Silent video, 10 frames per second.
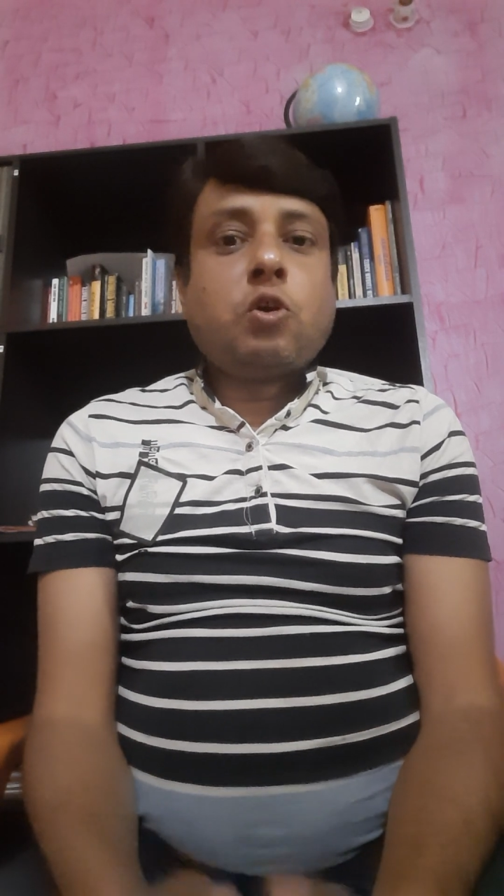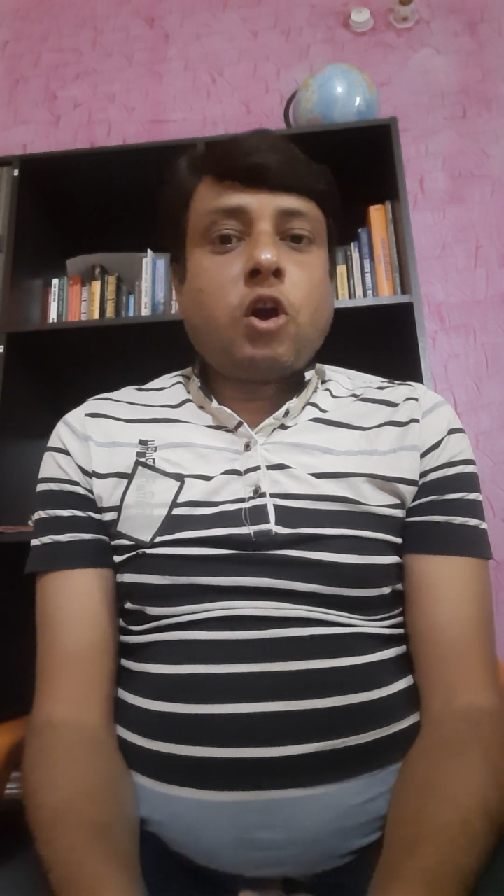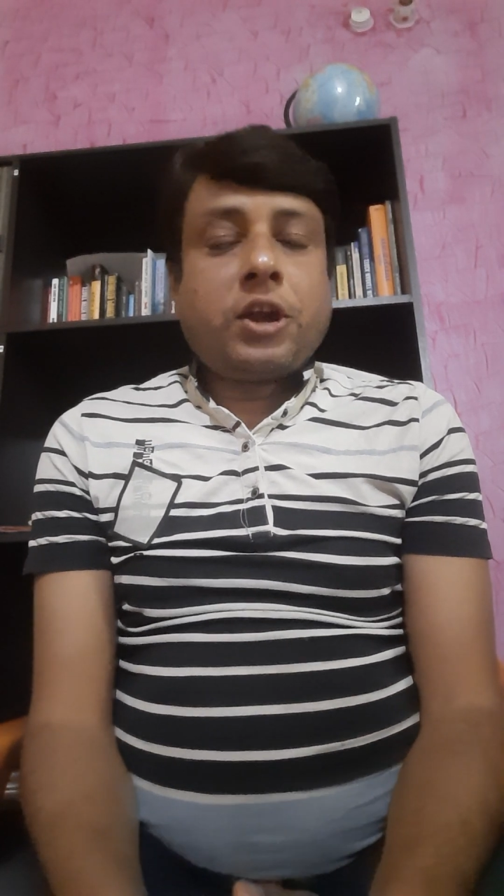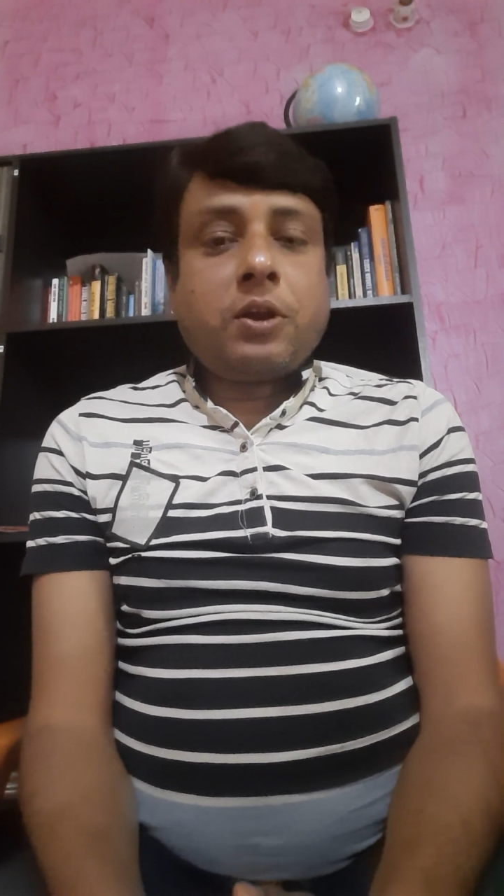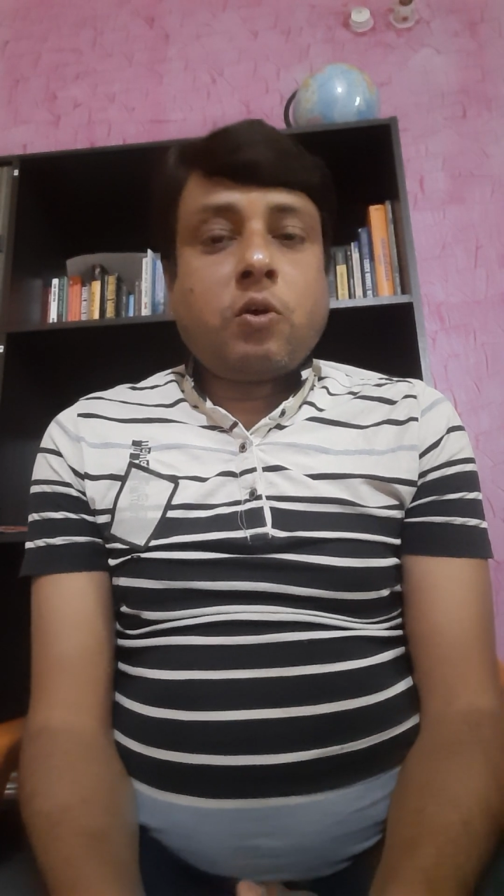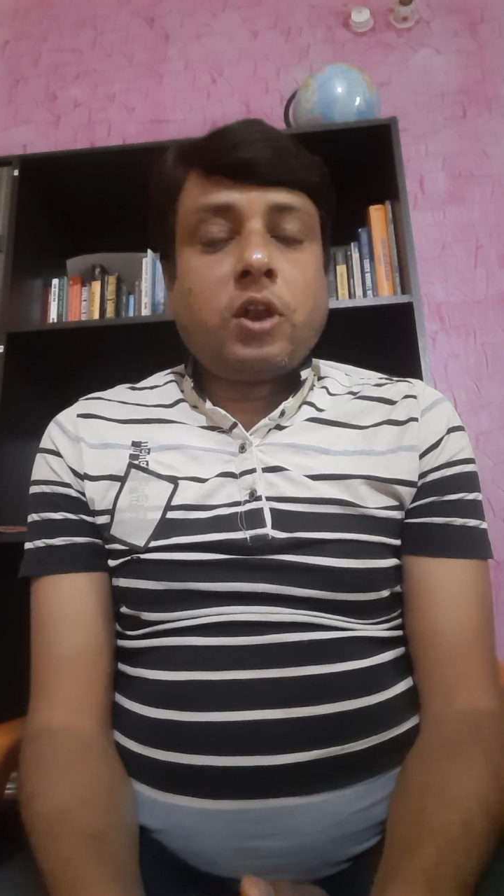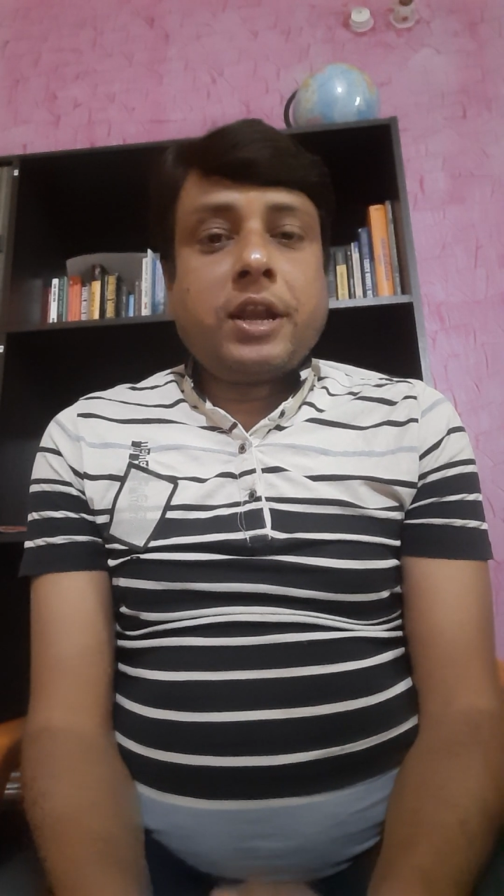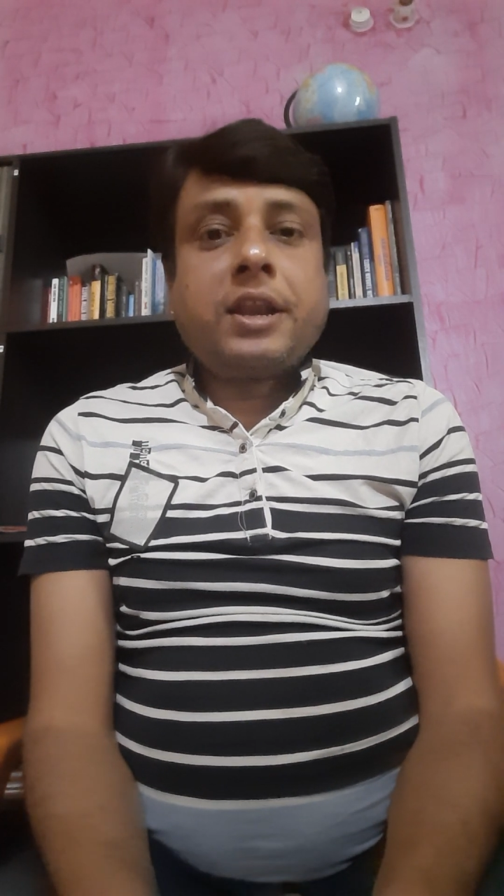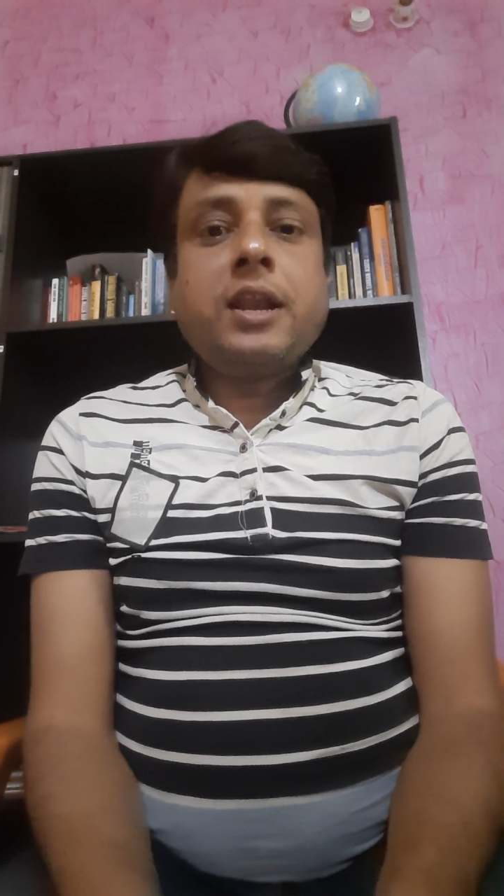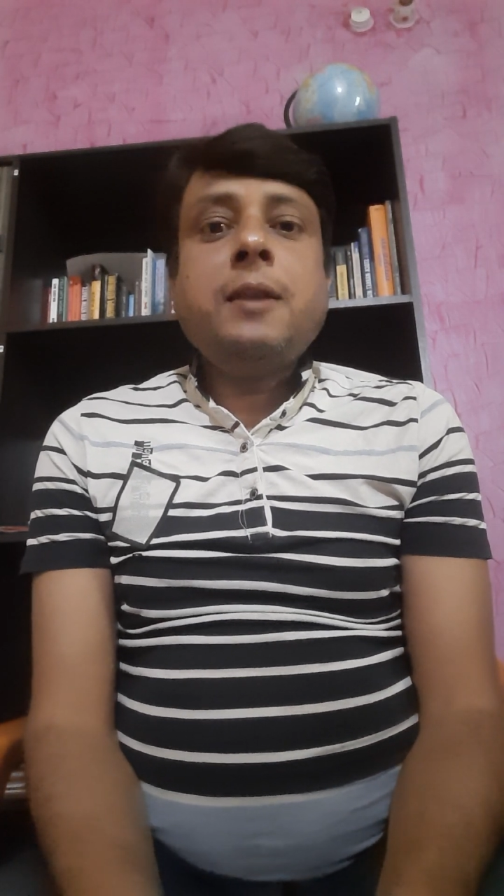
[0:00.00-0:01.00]

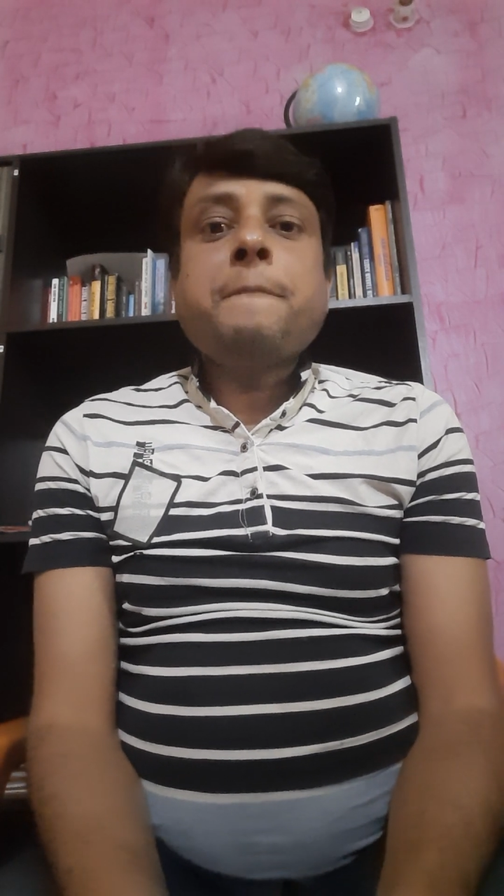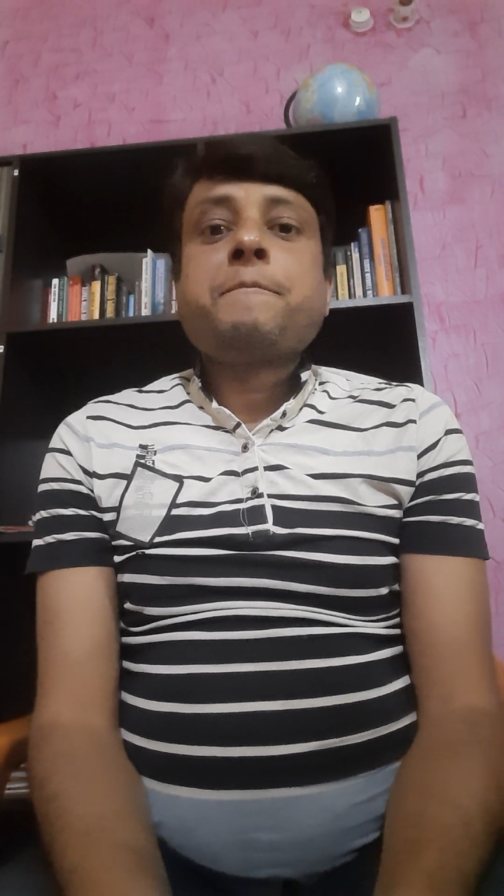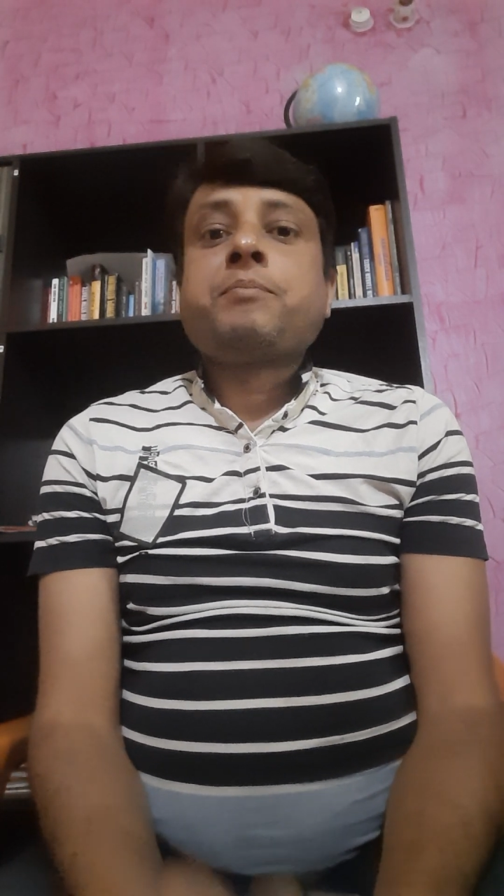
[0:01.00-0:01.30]
collateral,